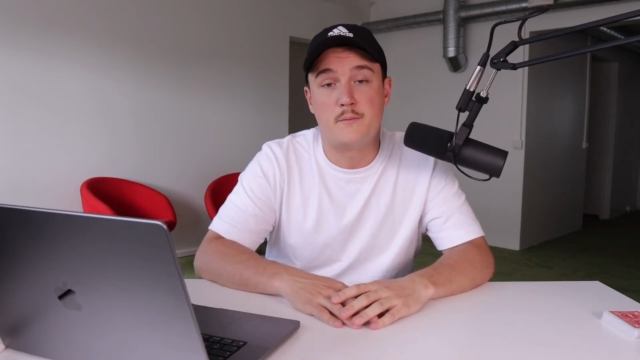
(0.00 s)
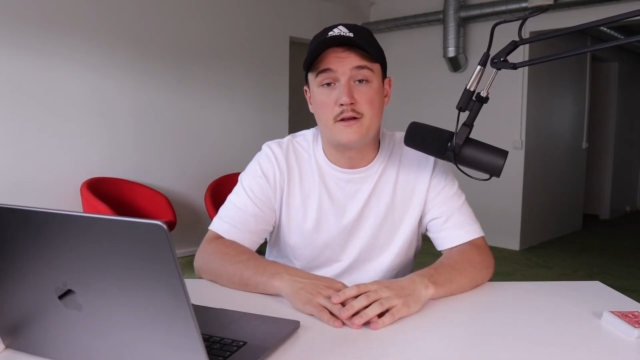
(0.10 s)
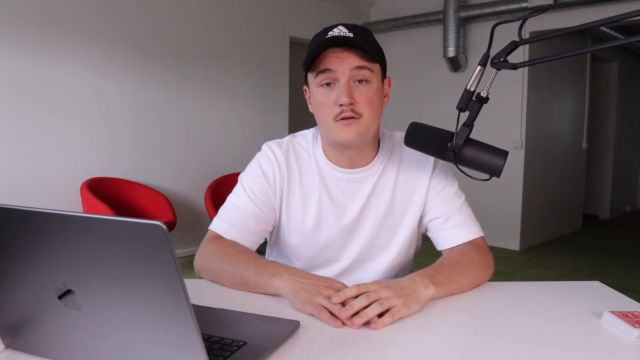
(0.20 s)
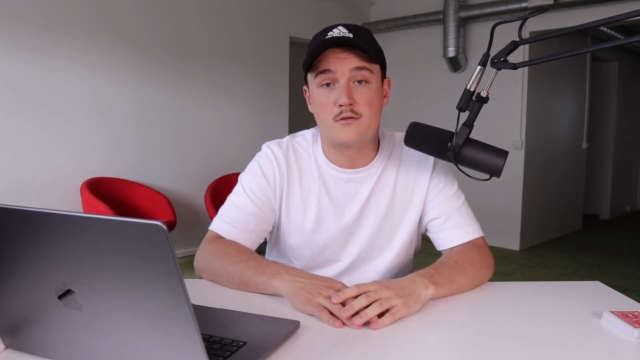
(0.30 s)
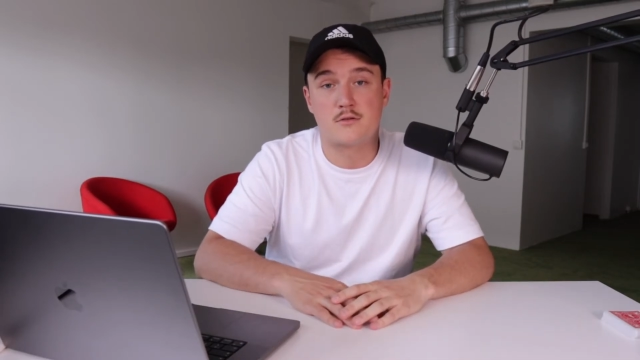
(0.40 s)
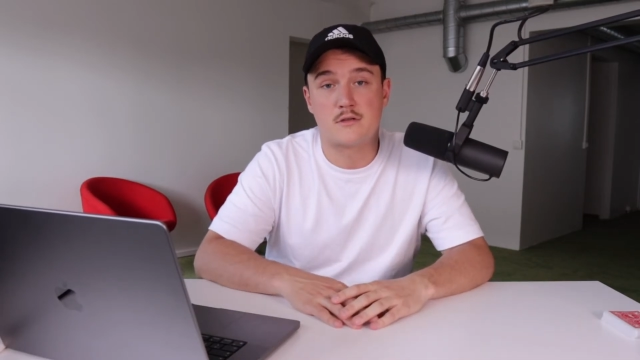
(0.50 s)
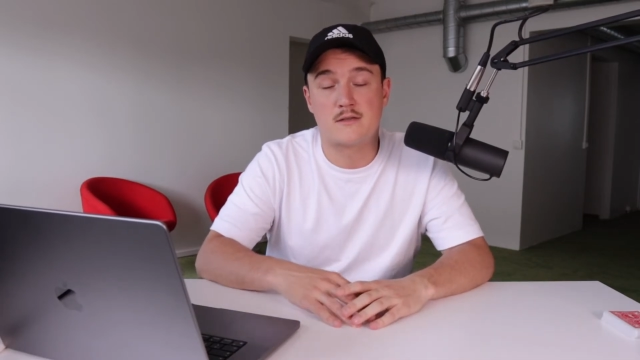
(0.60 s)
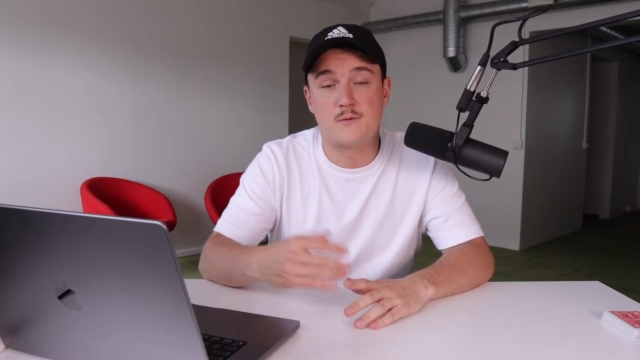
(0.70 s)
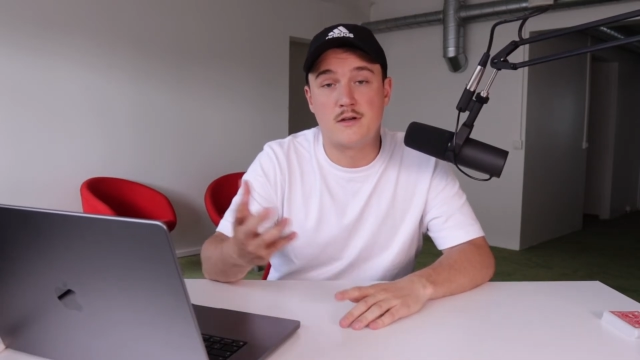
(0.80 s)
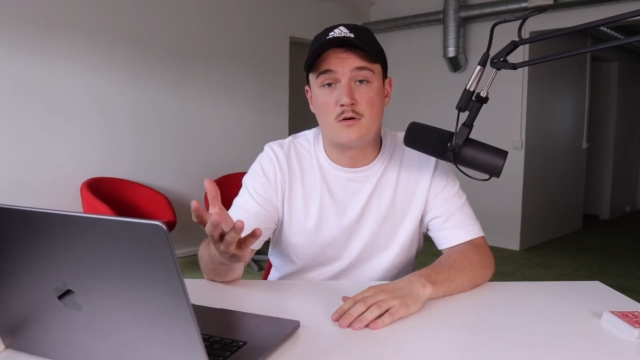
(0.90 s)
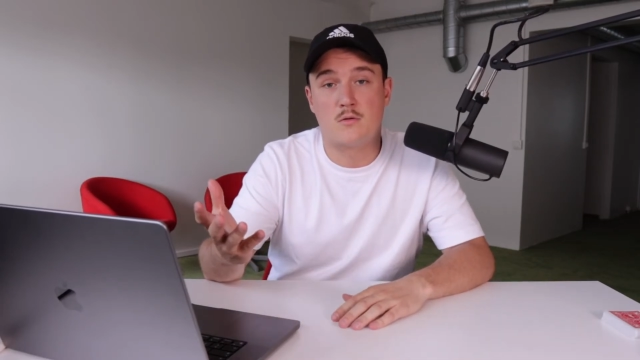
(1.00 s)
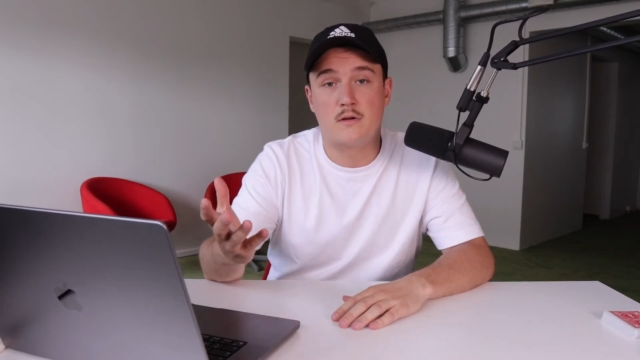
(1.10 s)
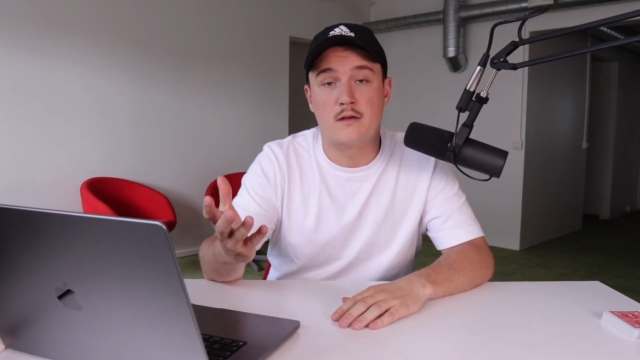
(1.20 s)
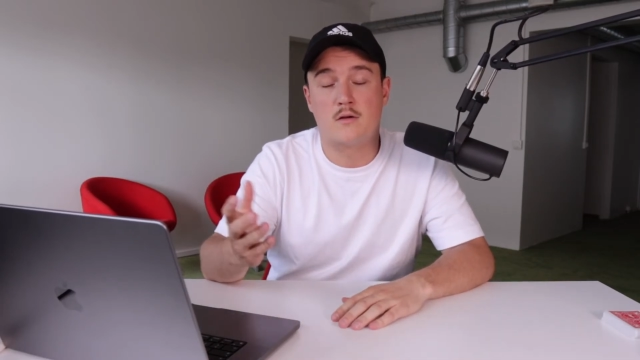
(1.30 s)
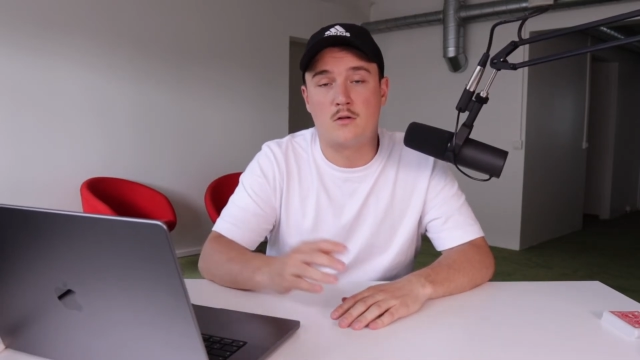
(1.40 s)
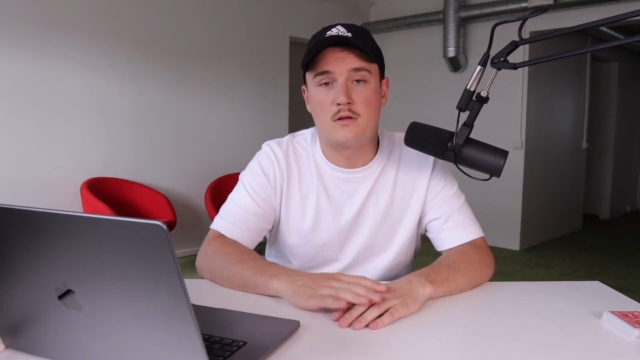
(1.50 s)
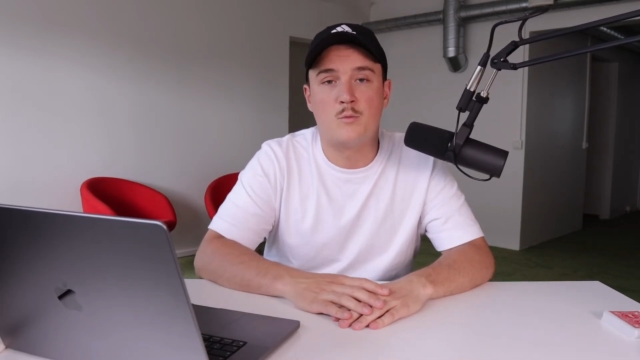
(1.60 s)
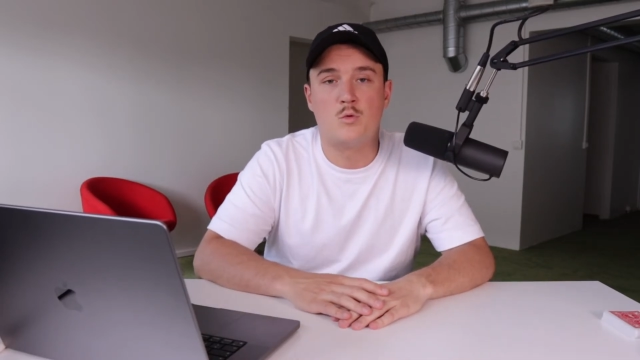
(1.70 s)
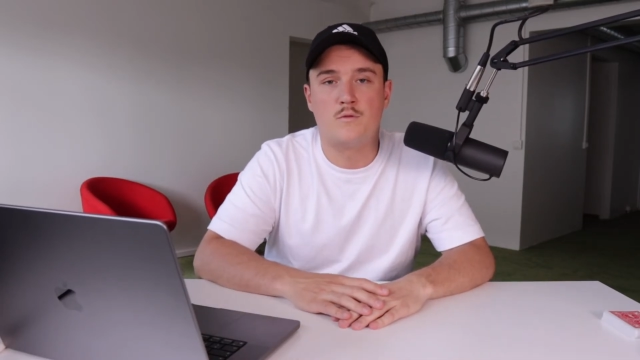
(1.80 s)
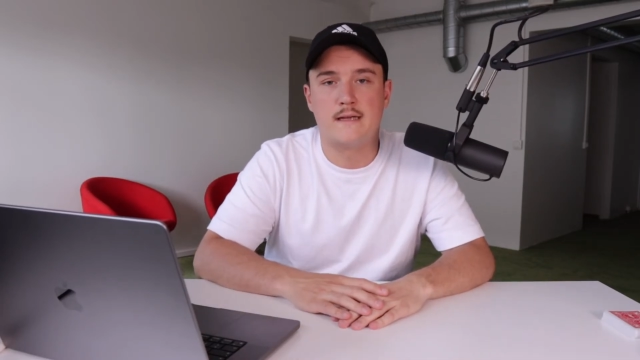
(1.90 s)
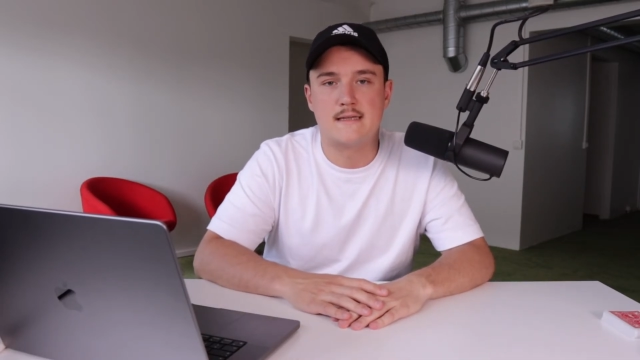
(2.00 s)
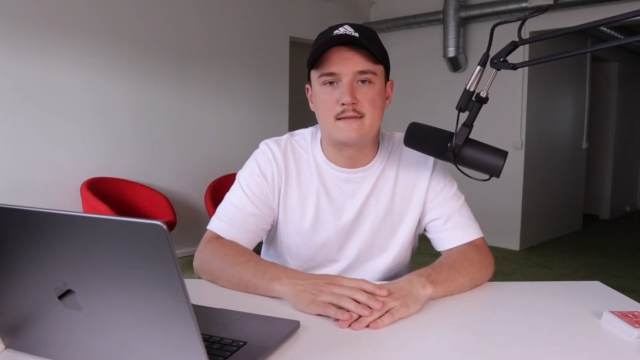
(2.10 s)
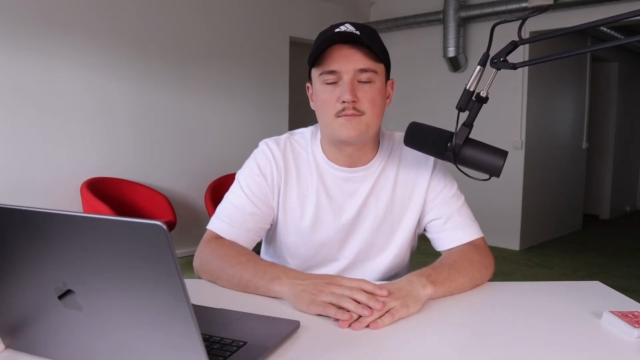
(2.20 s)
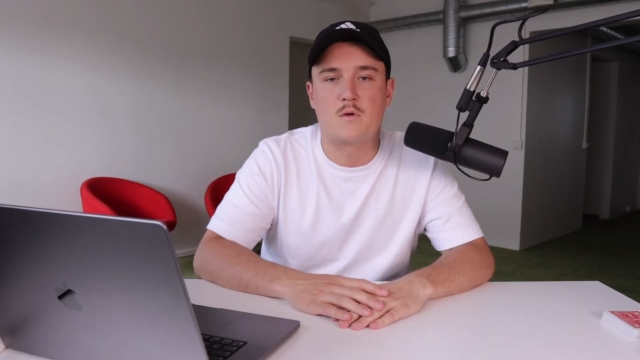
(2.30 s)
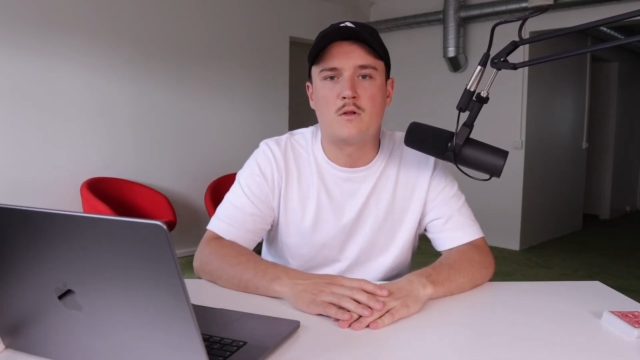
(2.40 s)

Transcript: because as we know in all the movies